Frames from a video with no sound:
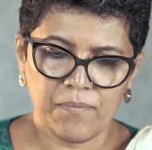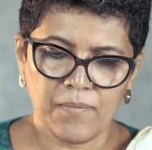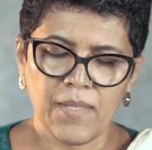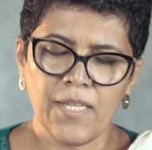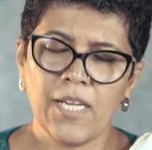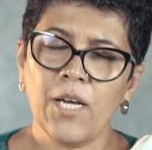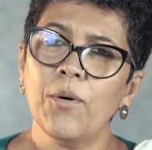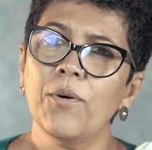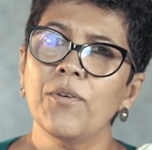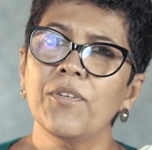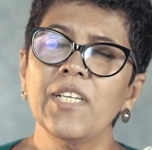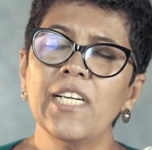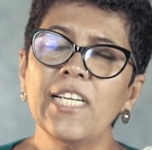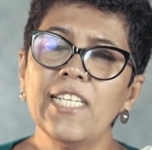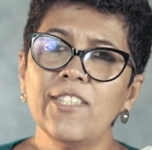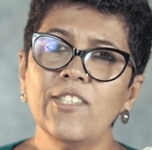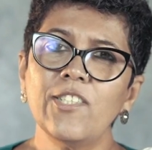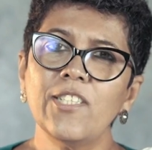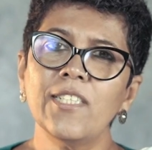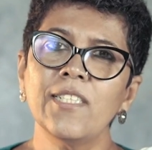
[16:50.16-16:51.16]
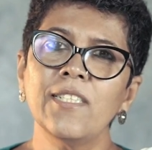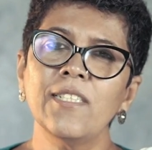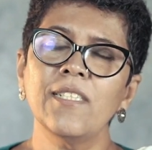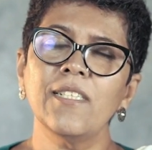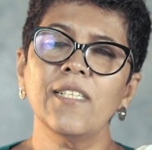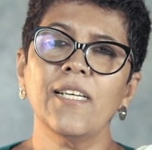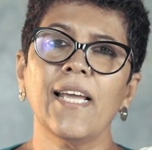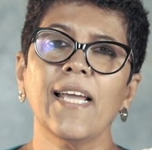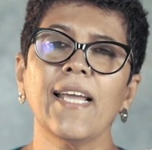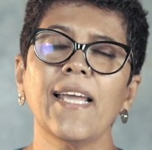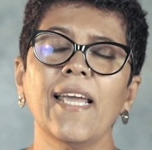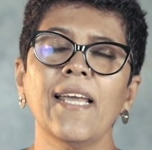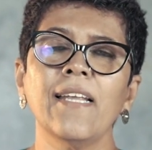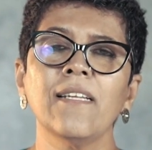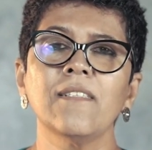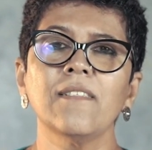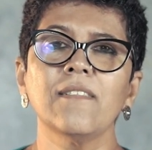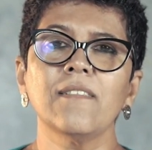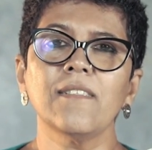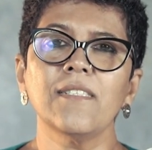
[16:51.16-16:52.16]
Now, religion
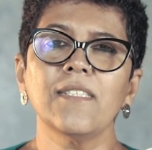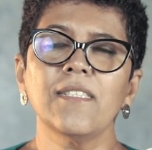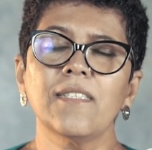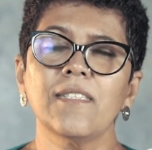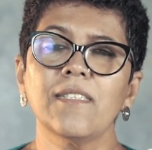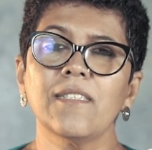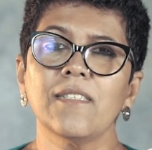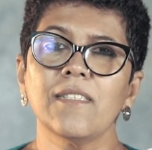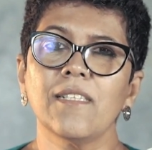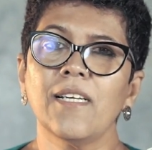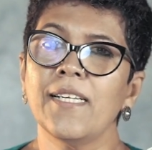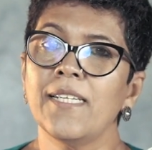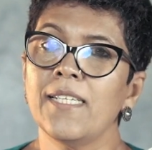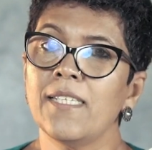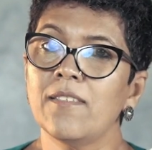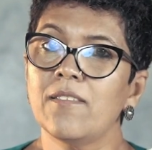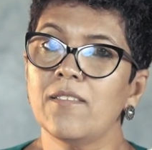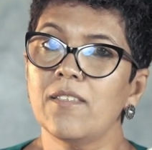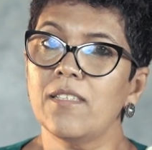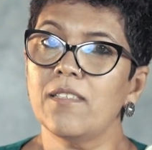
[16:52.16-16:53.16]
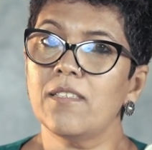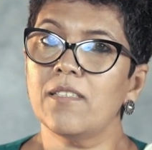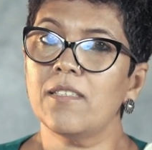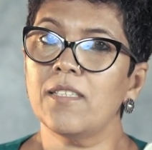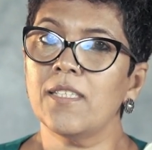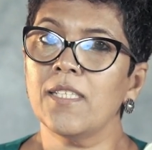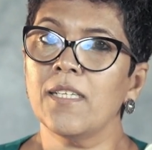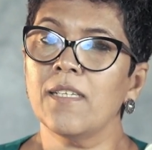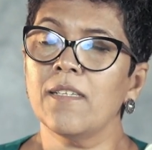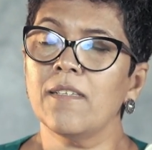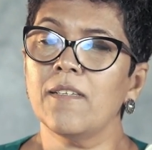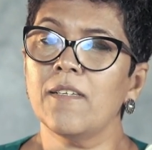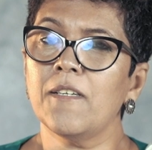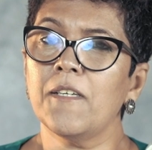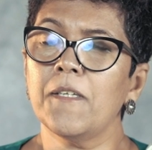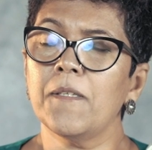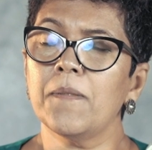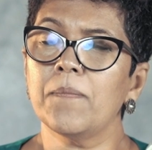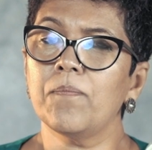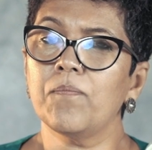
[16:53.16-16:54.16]
again is an interesting
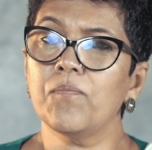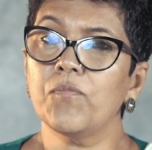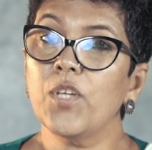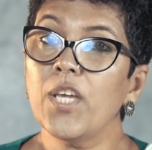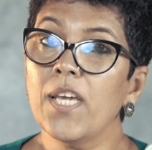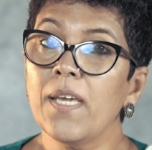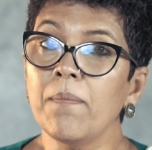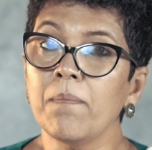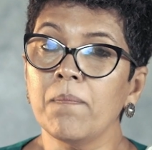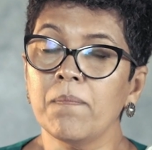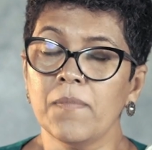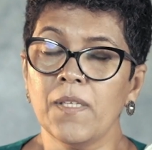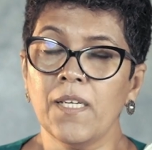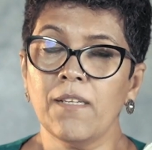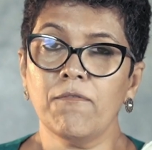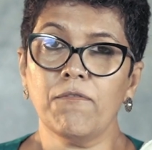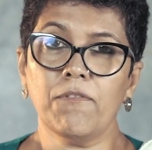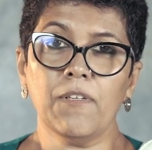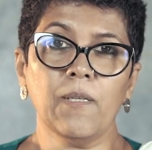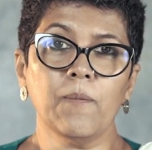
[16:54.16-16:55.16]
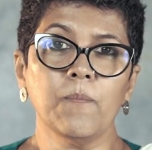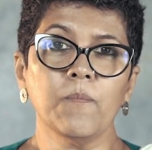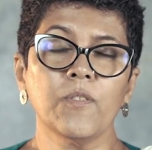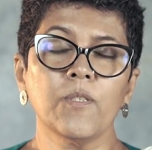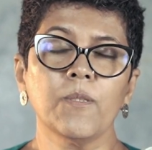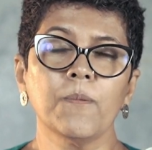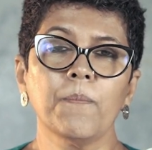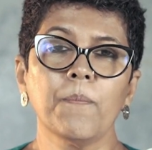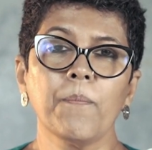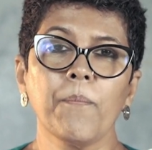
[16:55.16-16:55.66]
theme in films.